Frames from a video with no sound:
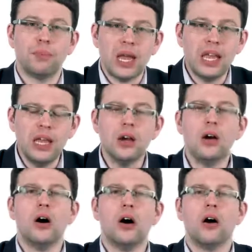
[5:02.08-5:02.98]
p,
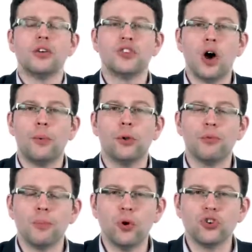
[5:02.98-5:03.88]
our sample
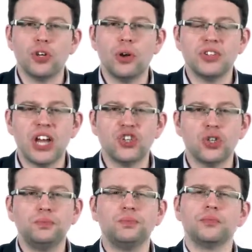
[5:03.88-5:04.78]
proportion
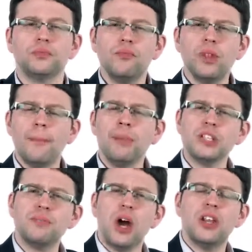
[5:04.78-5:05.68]
notation,
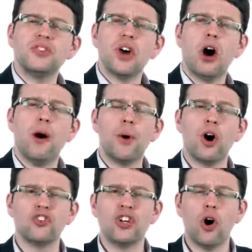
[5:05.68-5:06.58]
plus minus our
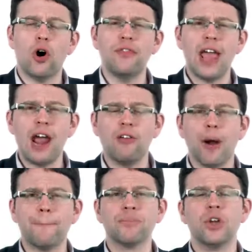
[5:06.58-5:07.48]
margin of error.